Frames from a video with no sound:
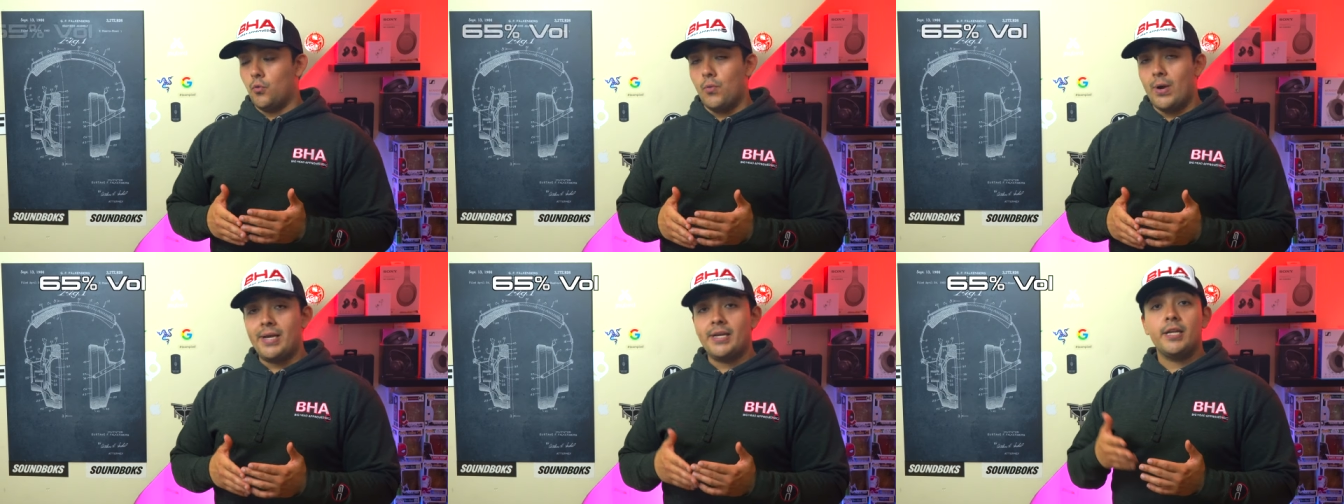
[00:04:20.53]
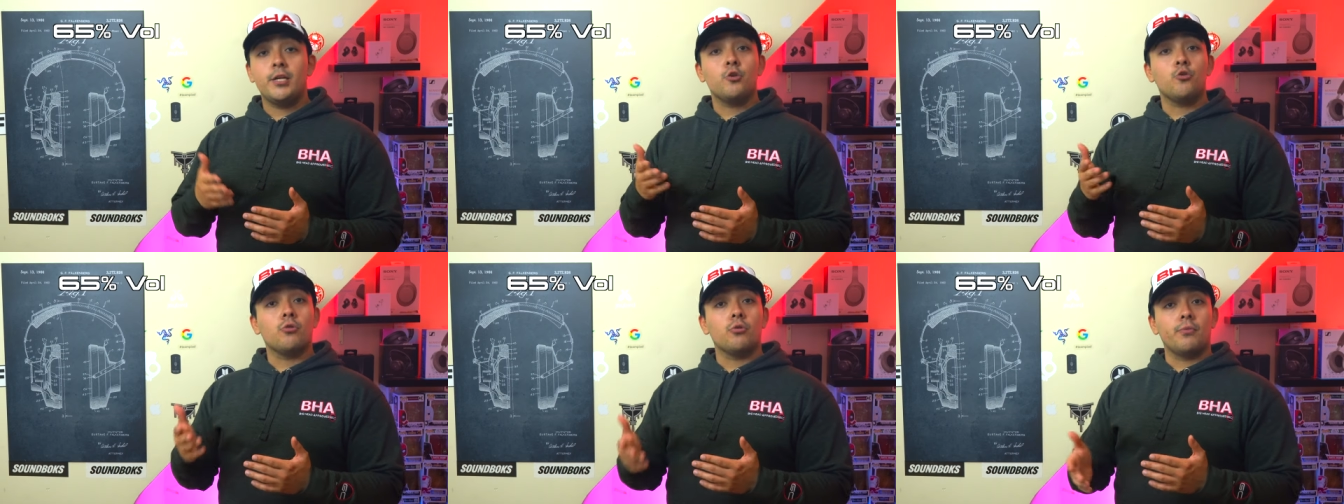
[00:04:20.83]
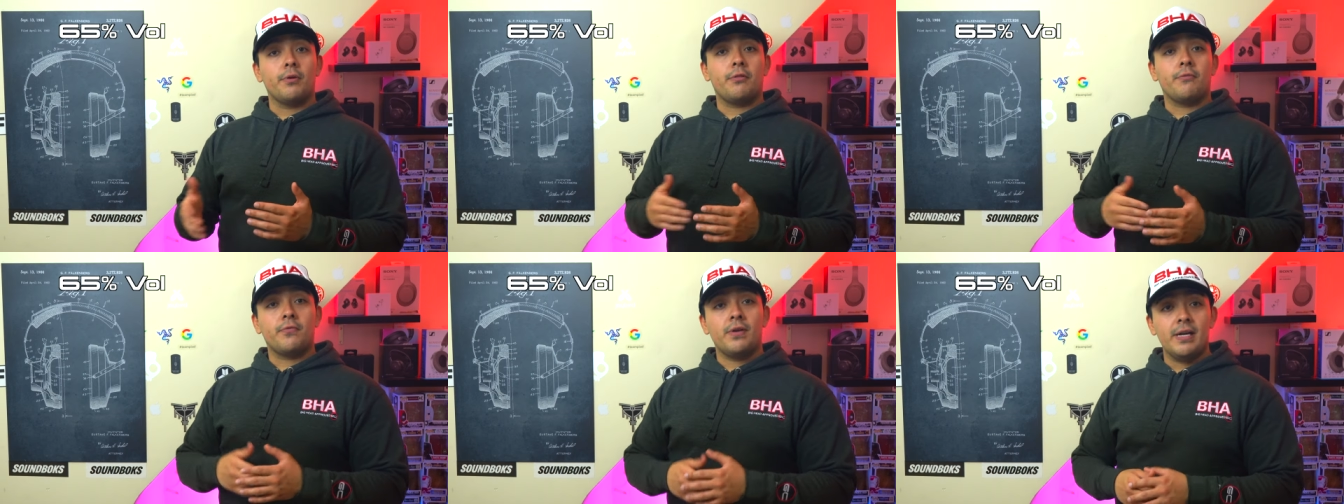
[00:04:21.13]
when you're
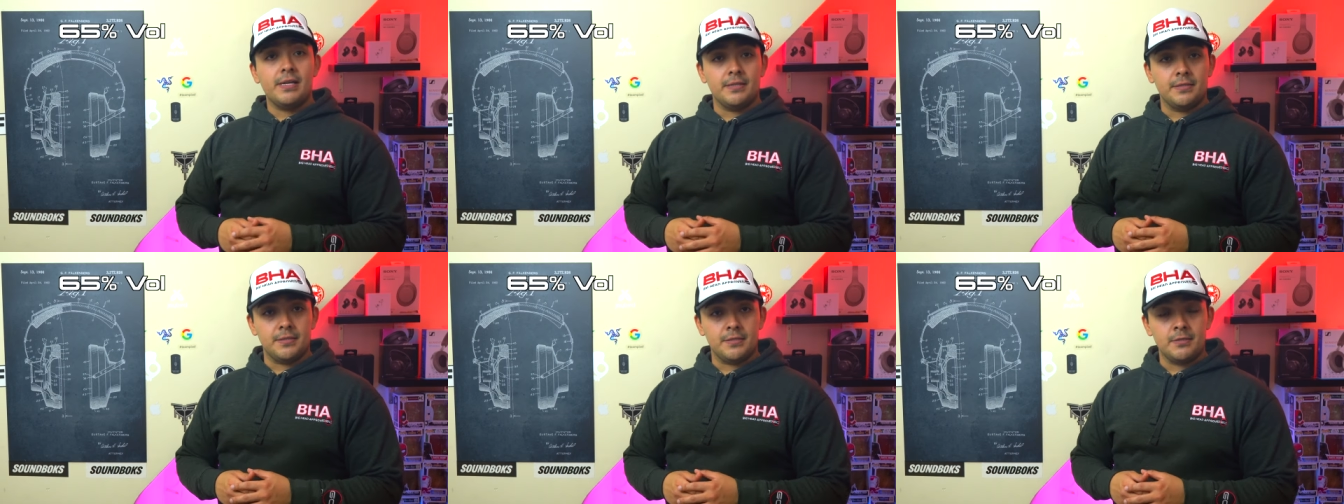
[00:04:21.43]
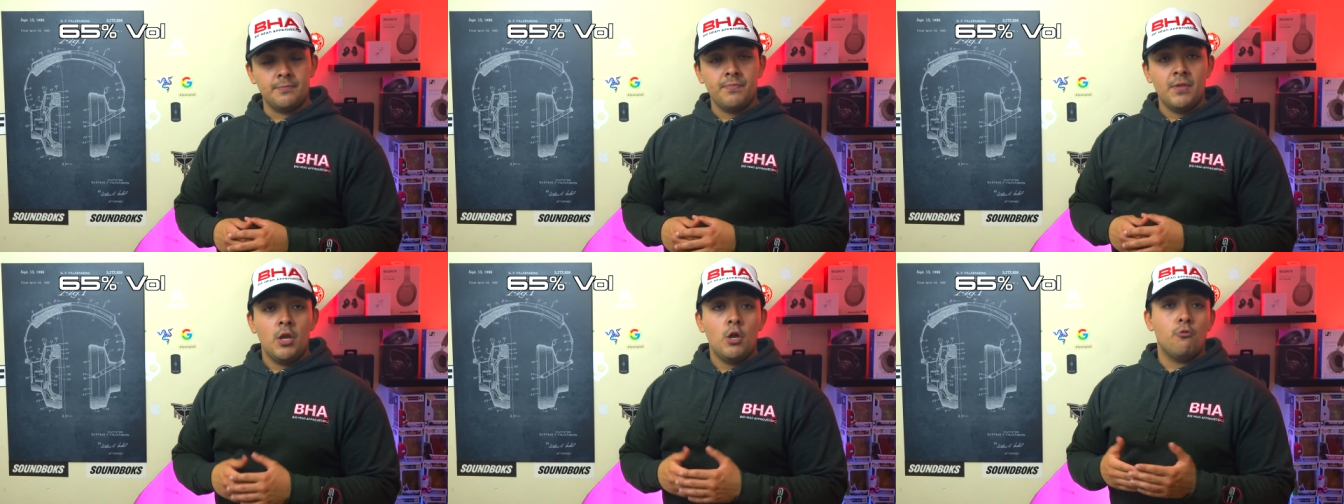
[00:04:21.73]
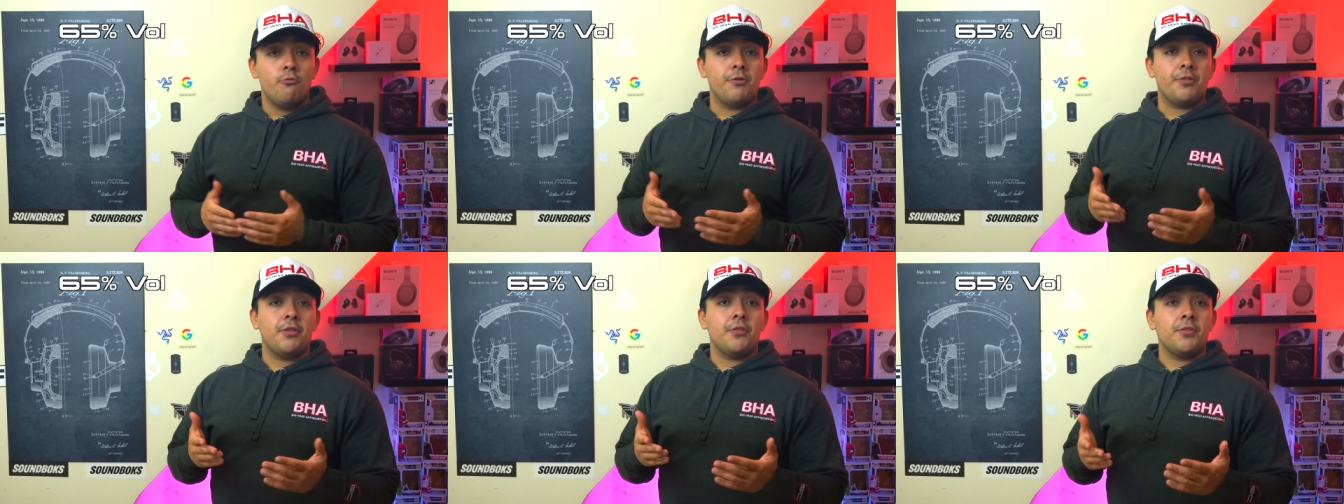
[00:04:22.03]
with friends,
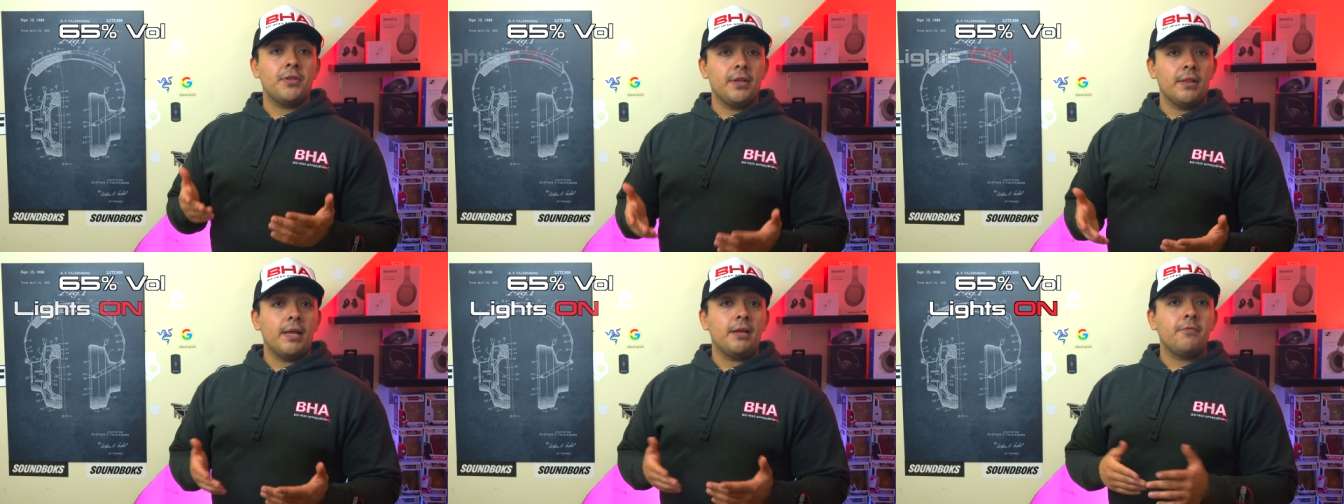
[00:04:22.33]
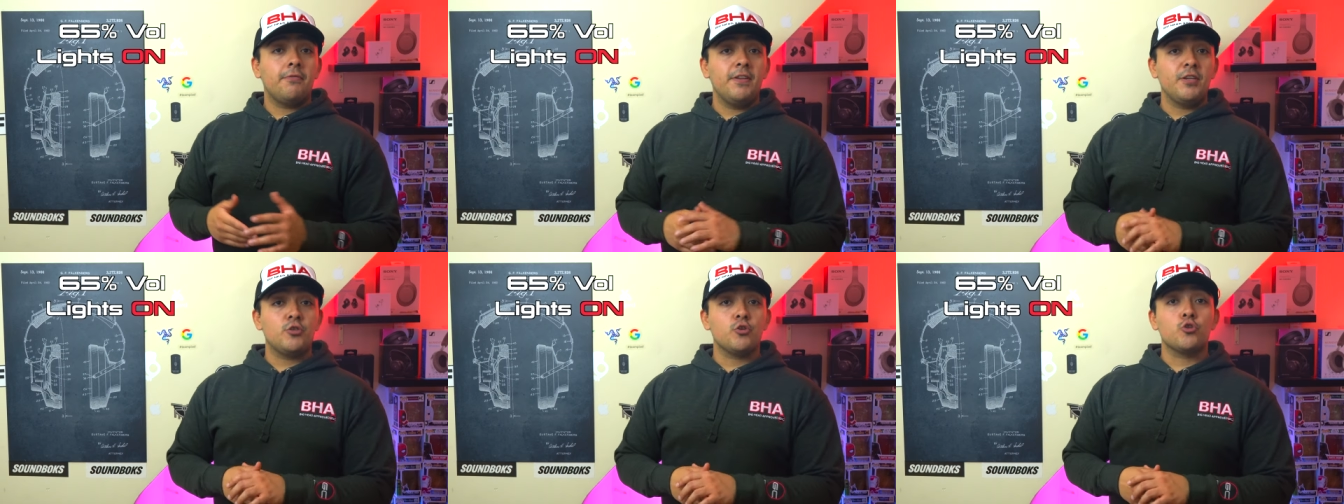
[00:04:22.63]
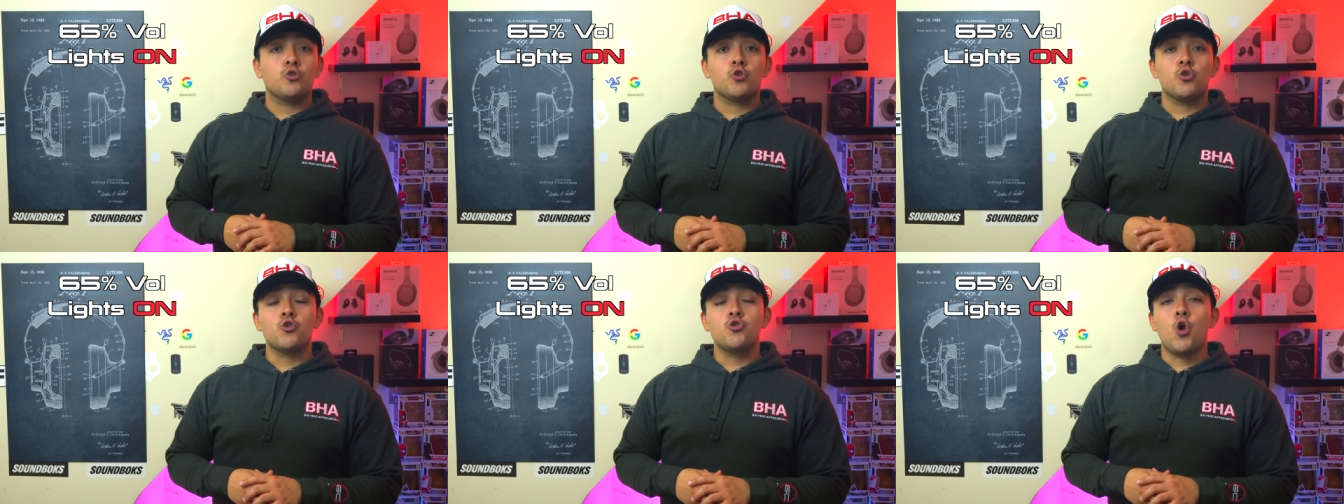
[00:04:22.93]
with the light
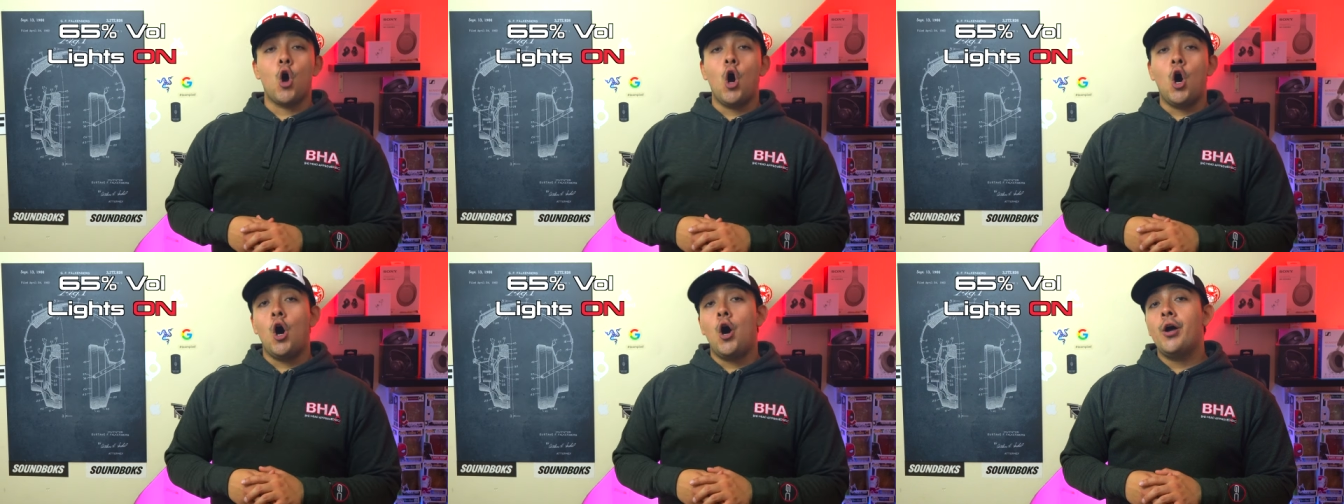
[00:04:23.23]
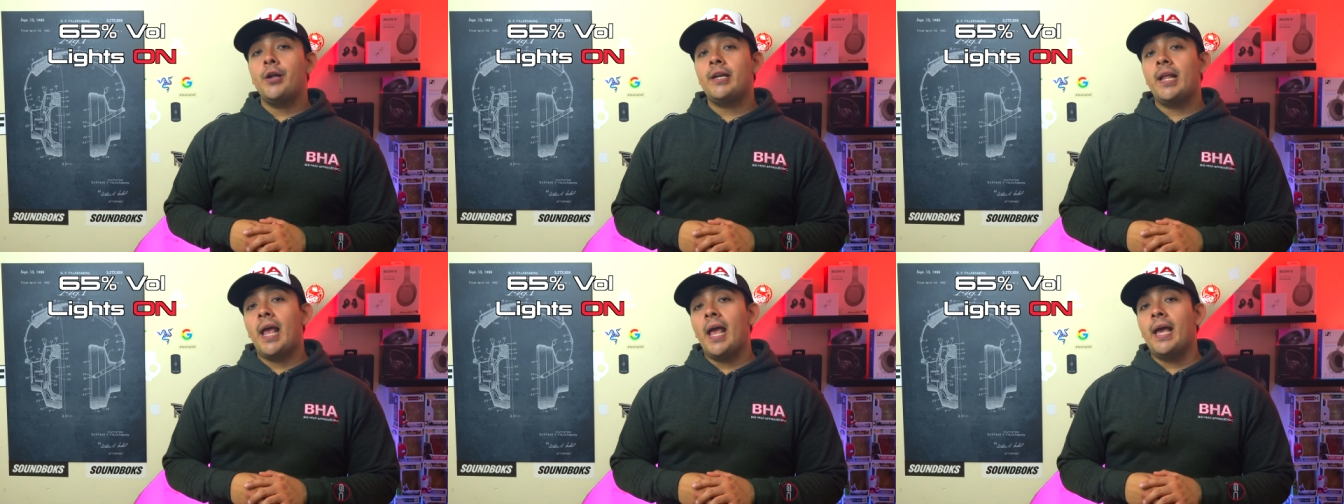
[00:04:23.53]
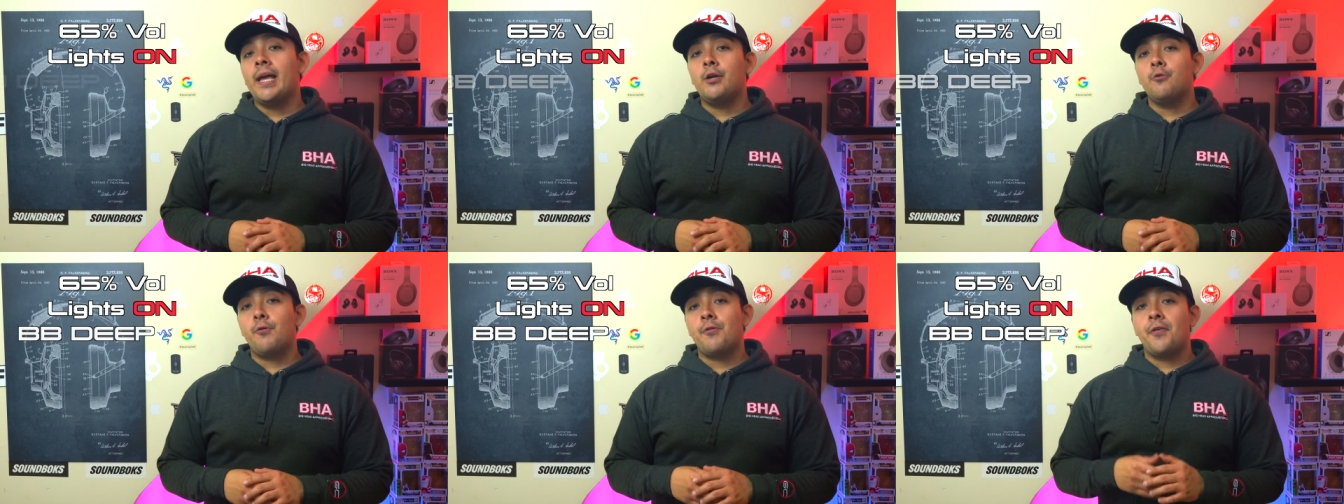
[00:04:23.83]
feature turned on
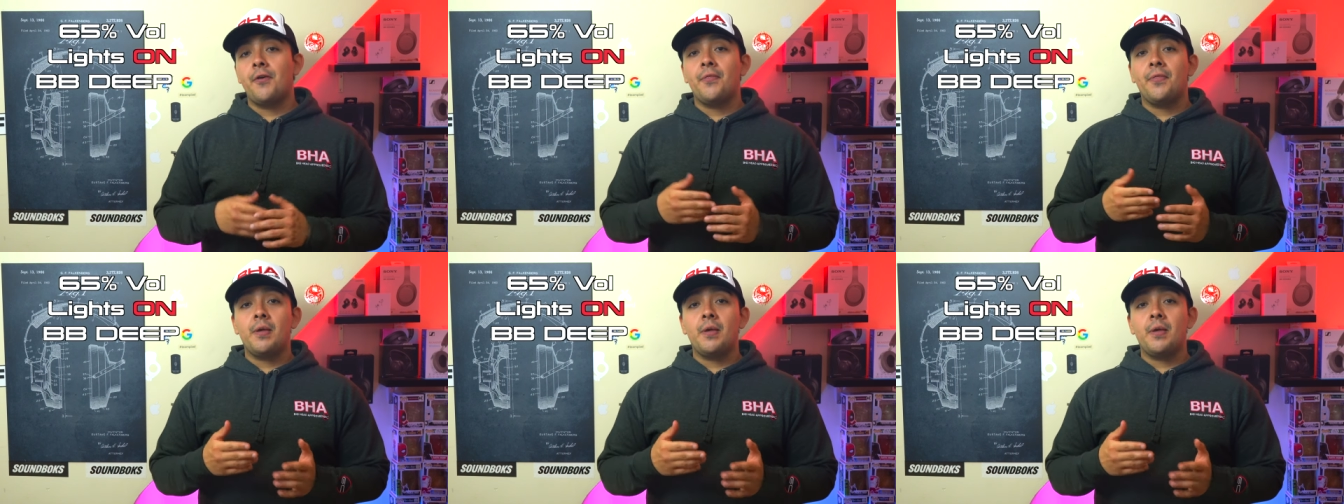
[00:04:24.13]
and with